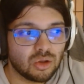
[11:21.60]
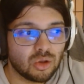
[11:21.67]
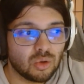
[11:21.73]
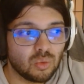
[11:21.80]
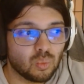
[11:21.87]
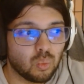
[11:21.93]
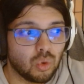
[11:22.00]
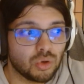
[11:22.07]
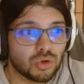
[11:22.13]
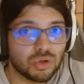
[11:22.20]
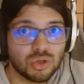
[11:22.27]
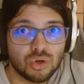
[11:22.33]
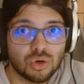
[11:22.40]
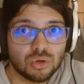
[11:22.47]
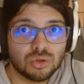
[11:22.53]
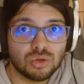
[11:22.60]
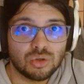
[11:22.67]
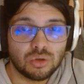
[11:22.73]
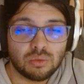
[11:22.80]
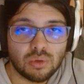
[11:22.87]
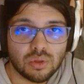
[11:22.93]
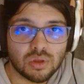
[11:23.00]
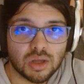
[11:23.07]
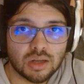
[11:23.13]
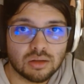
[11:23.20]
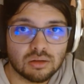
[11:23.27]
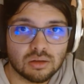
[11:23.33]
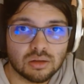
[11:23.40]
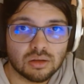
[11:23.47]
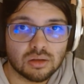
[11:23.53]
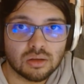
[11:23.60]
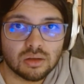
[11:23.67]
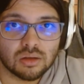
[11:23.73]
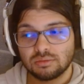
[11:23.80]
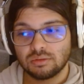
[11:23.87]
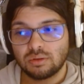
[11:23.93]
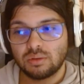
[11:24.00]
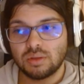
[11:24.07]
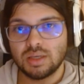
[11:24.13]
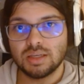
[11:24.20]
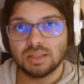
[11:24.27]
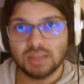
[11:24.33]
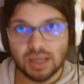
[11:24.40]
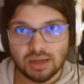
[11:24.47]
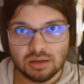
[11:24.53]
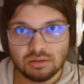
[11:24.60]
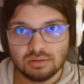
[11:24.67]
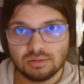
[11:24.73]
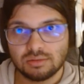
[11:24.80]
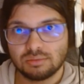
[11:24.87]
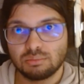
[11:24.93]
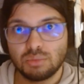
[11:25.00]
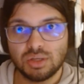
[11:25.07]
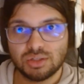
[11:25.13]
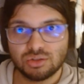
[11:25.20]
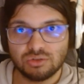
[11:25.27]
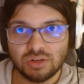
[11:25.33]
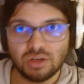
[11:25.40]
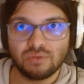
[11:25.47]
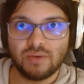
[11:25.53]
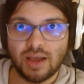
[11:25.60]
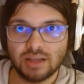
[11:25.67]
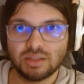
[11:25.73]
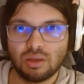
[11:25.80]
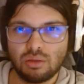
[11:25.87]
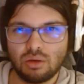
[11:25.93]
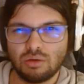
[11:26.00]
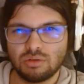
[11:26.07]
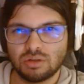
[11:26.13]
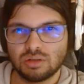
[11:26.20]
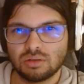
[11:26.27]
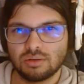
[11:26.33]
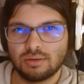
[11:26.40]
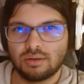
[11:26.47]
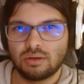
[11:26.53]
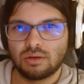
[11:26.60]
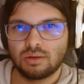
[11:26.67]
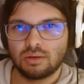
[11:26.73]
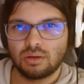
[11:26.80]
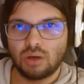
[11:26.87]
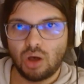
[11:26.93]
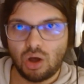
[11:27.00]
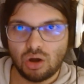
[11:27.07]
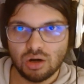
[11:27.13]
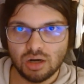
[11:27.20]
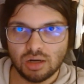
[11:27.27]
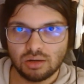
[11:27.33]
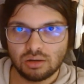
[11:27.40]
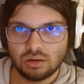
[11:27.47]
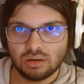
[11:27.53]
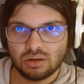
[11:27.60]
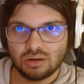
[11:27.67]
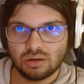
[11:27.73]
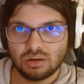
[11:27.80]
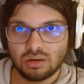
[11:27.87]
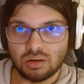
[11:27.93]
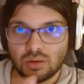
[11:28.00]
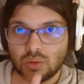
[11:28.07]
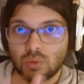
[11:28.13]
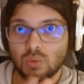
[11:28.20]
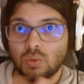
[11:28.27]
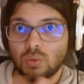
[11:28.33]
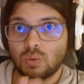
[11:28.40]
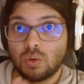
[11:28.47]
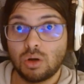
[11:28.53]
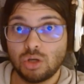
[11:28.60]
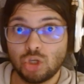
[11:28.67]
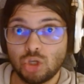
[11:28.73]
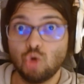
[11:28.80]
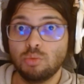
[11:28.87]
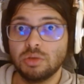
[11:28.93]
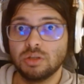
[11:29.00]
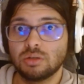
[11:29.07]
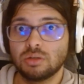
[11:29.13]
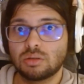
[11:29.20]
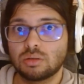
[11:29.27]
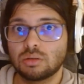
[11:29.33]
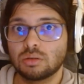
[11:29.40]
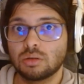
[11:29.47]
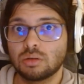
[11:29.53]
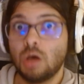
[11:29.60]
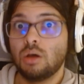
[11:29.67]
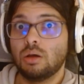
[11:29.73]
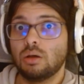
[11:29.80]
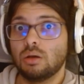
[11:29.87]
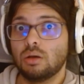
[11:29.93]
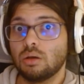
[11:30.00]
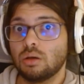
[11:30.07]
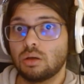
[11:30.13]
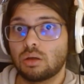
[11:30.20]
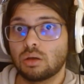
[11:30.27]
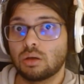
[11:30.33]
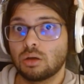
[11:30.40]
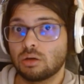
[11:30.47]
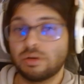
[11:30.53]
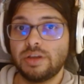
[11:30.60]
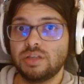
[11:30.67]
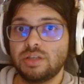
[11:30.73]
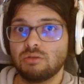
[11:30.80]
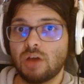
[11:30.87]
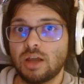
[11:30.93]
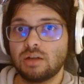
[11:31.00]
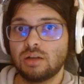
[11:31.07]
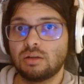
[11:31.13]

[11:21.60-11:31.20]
what are you going to do with it? The second mystery of Exathos are humans. Crazy, right?